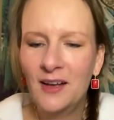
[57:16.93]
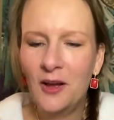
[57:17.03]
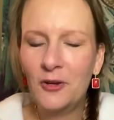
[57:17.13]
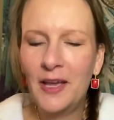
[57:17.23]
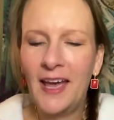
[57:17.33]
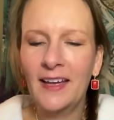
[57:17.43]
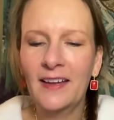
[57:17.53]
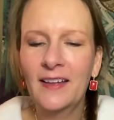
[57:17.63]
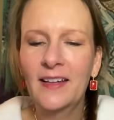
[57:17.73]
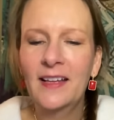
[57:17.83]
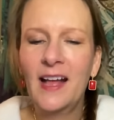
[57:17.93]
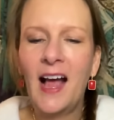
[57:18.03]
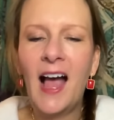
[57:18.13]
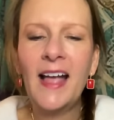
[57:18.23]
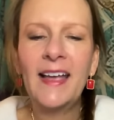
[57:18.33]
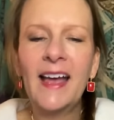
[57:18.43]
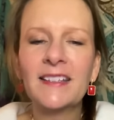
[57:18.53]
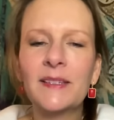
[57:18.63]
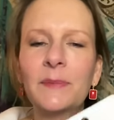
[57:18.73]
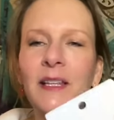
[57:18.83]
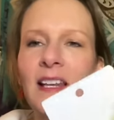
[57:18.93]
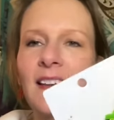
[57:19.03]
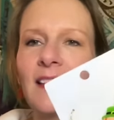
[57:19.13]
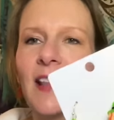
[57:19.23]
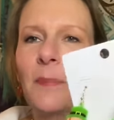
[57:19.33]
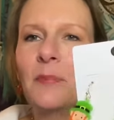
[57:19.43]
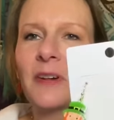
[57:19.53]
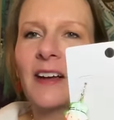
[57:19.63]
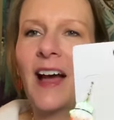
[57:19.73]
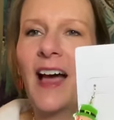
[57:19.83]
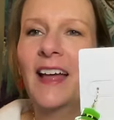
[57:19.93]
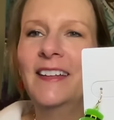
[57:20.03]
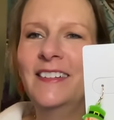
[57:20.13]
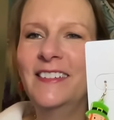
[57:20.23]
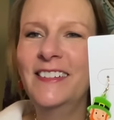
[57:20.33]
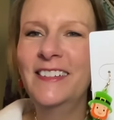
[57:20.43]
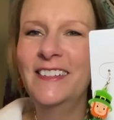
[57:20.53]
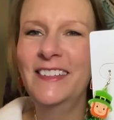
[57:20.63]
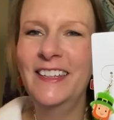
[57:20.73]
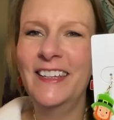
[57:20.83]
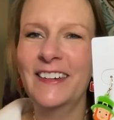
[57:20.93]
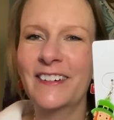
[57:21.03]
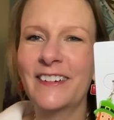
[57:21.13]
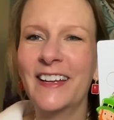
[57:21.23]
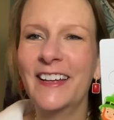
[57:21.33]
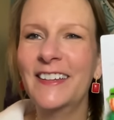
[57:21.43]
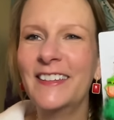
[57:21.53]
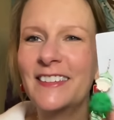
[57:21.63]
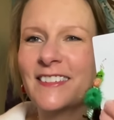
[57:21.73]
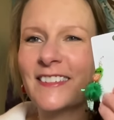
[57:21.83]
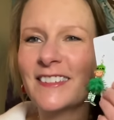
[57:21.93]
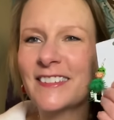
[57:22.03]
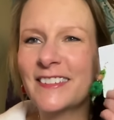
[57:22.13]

Okay. I got some little leprechaun earrings.